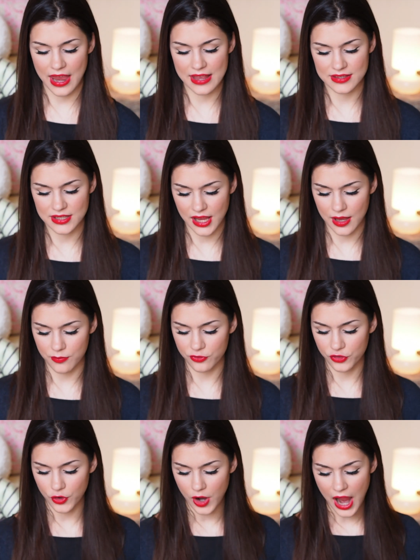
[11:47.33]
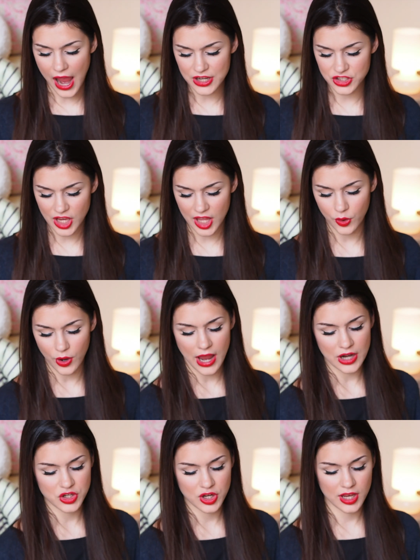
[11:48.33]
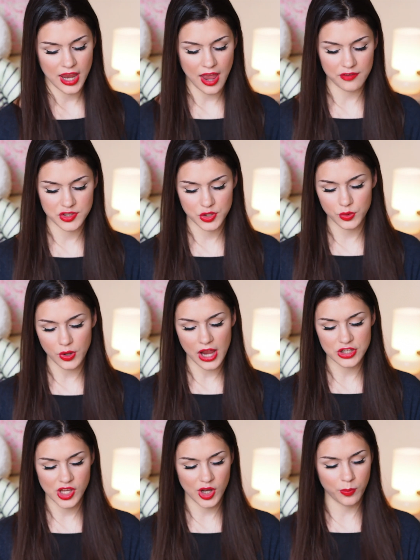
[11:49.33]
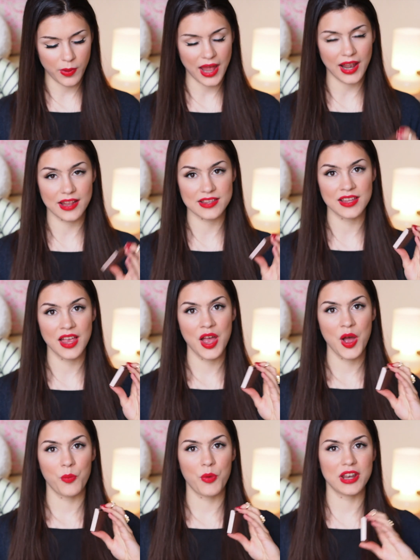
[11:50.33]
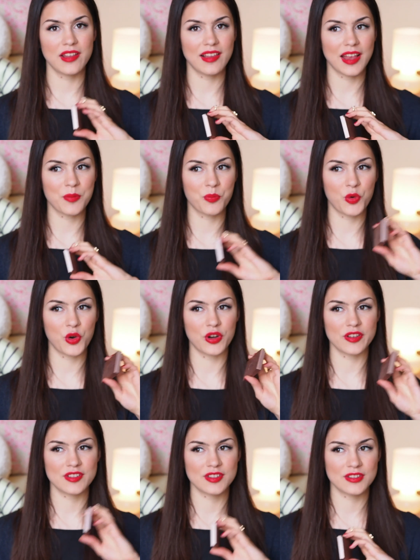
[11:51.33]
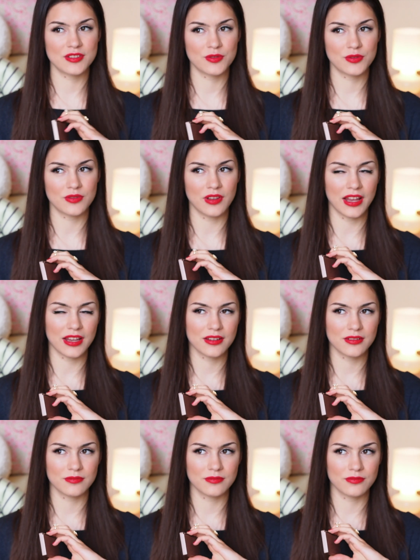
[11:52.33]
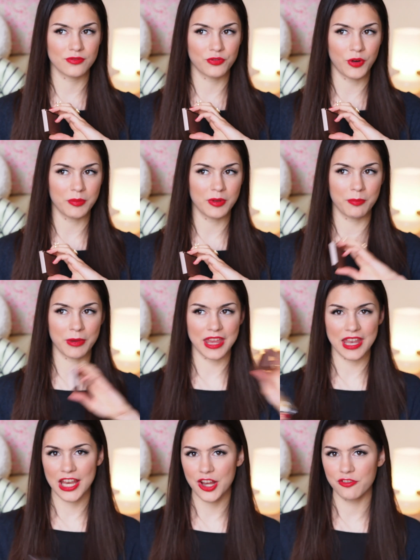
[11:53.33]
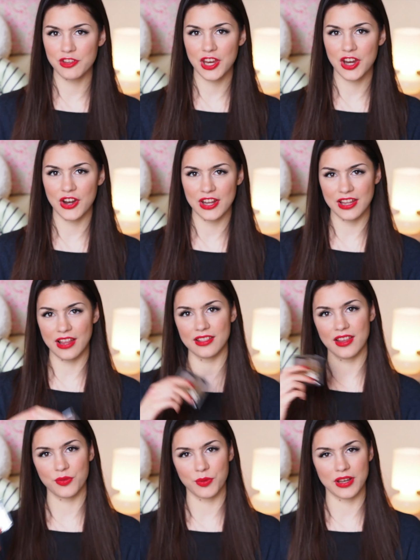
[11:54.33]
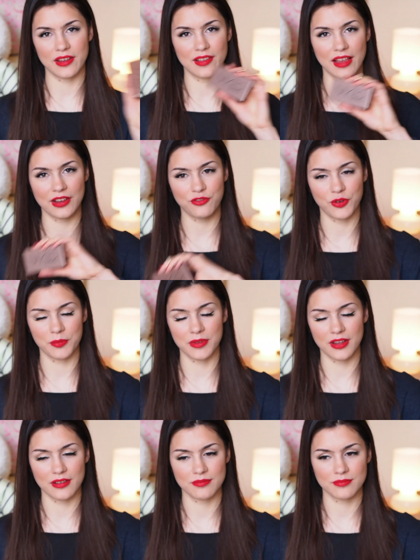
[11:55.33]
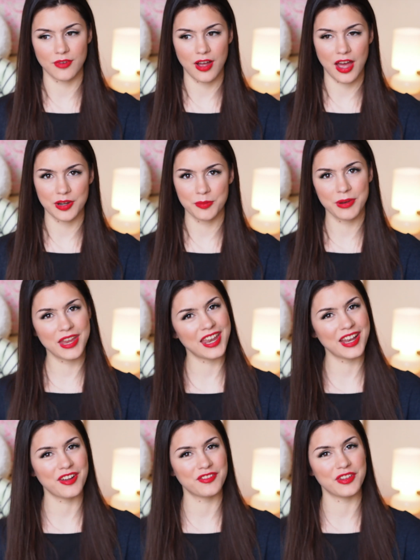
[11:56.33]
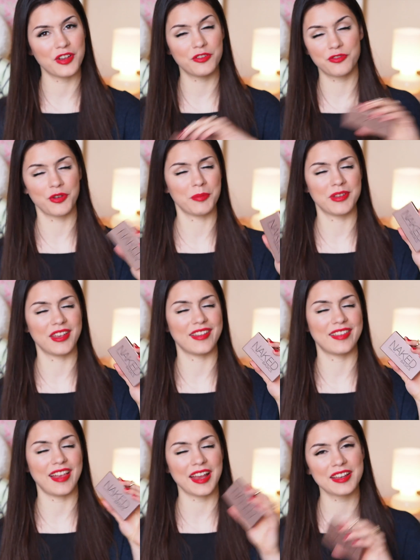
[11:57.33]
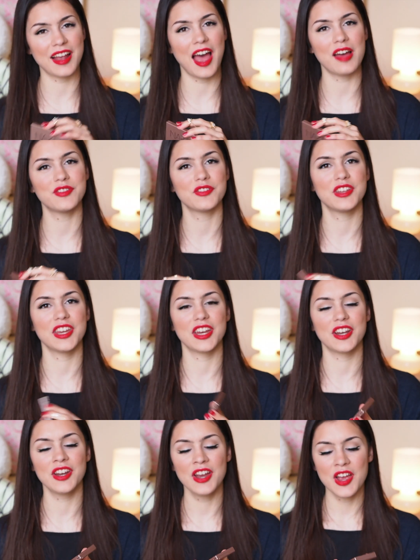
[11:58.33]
And for eyeshadow, I actually have two eyeshadow palettes. One is, like, more, like, from the beginning of the year, and then this one is, like, from the from the second half of the year.